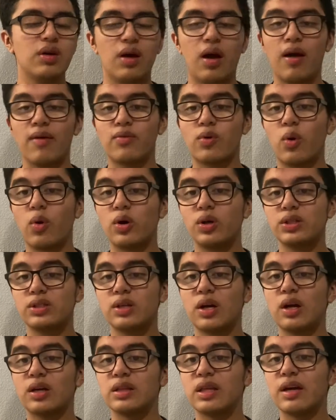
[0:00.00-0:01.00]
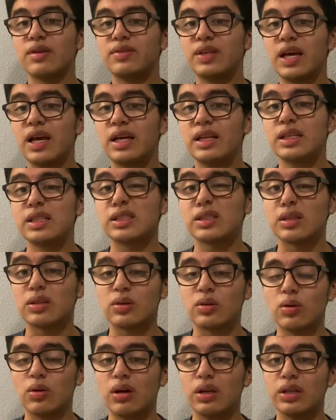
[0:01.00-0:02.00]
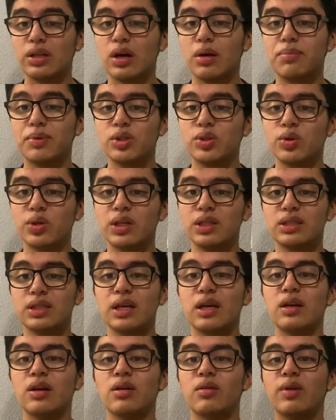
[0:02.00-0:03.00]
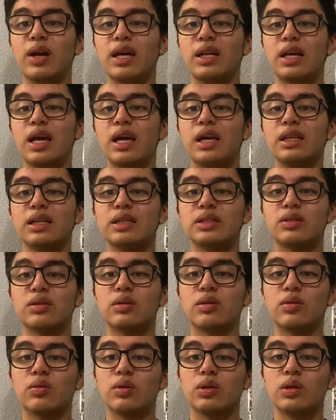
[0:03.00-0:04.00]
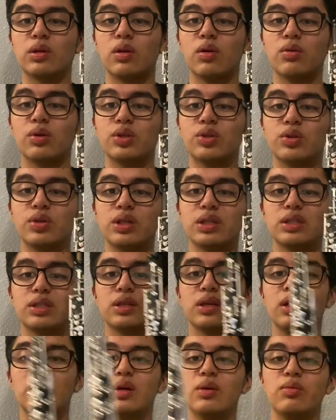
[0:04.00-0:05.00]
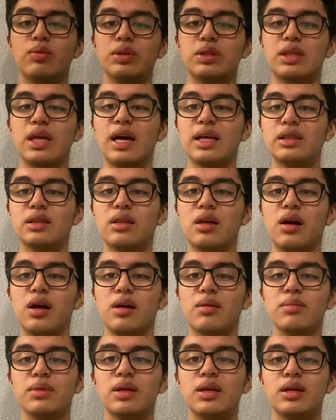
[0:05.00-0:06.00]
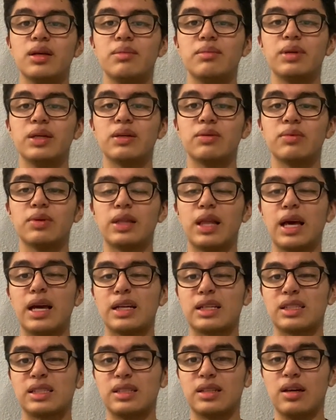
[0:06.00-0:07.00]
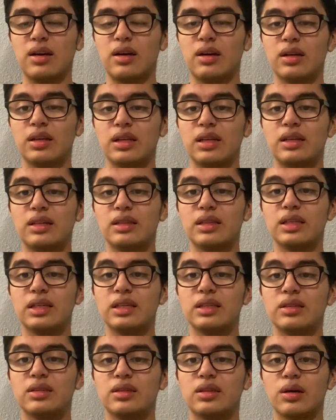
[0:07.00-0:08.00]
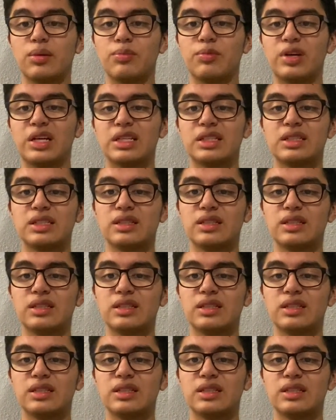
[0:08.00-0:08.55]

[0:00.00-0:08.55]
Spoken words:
course, our left hand is going to go on the upper joint and our right hand is going to go on the lower joint, with that thumb being relaxed on the thumb rest.